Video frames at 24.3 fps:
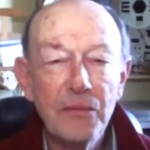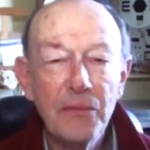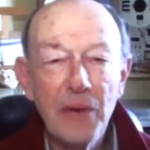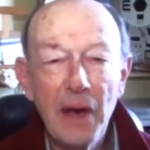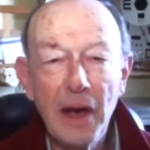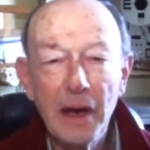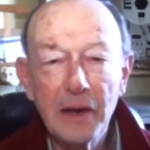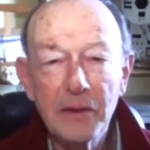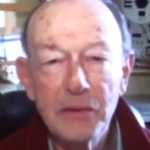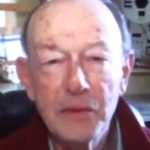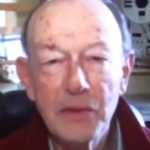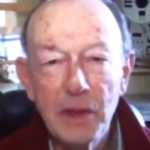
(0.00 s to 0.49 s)

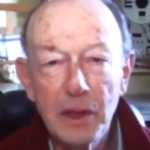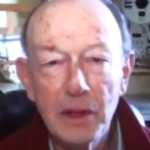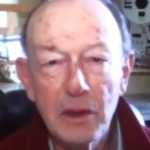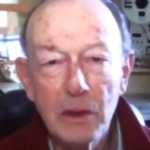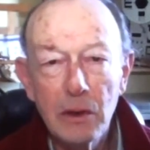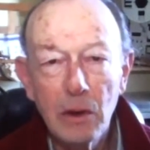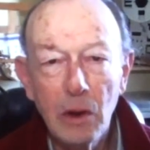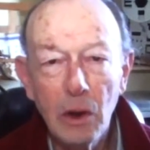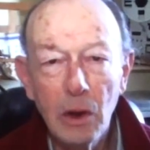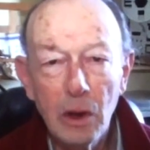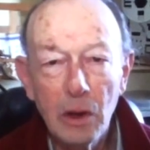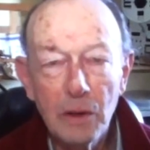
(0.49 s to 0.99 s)
and the
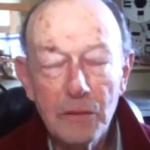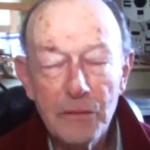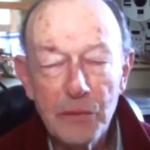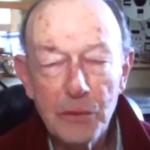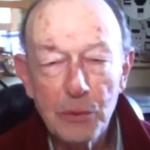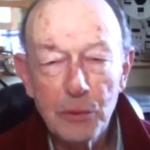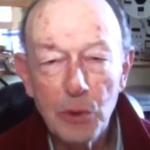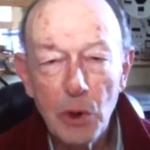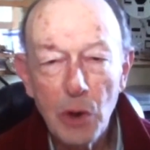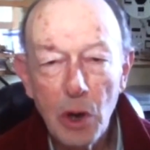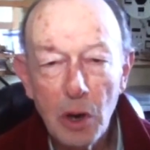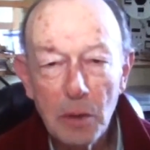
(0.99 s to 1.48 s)
fact that
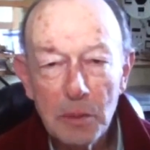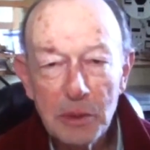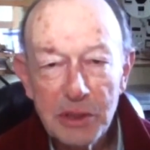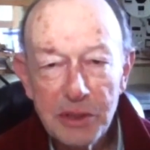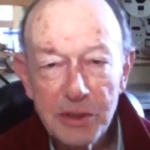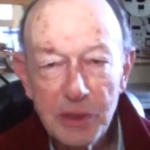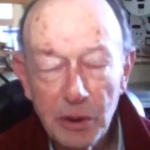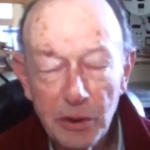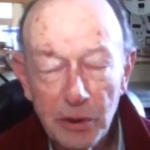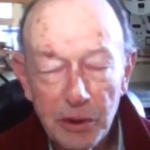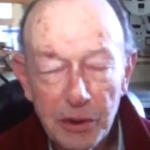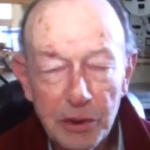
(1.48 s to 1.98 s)
all of the
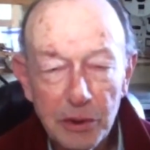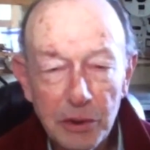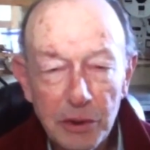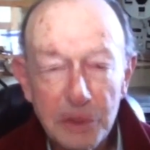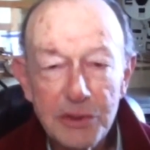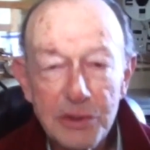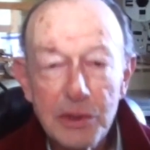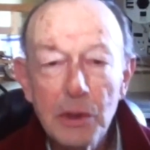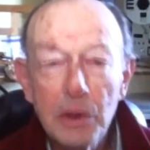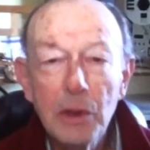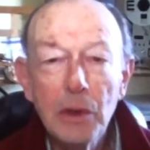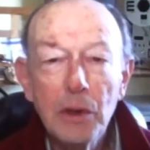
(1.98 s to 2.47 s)
raw
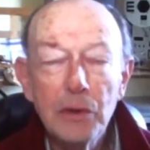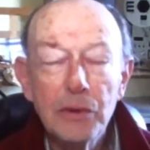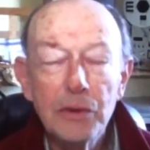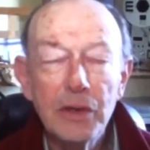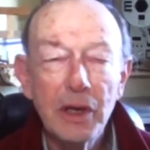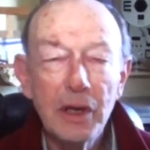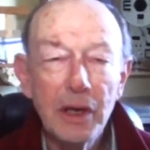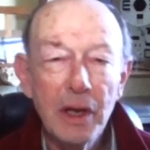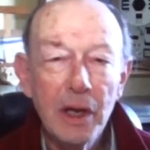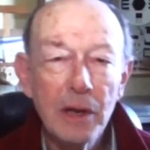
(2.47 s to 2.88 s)
materials